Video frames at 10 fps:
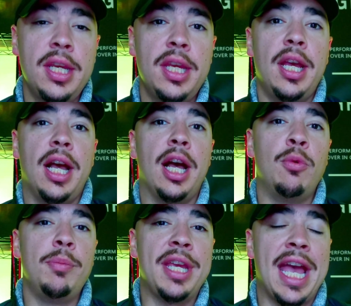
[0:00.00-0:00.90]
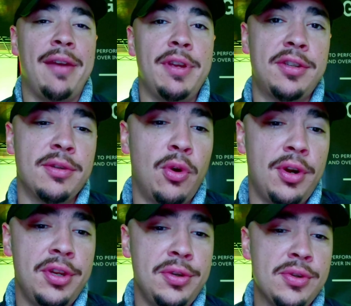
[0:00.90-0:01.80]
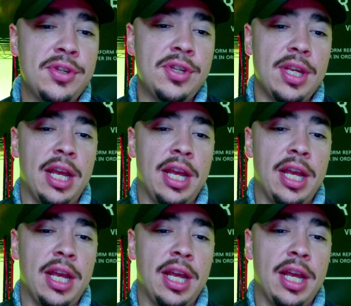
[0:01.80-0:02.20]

we'll be having some more news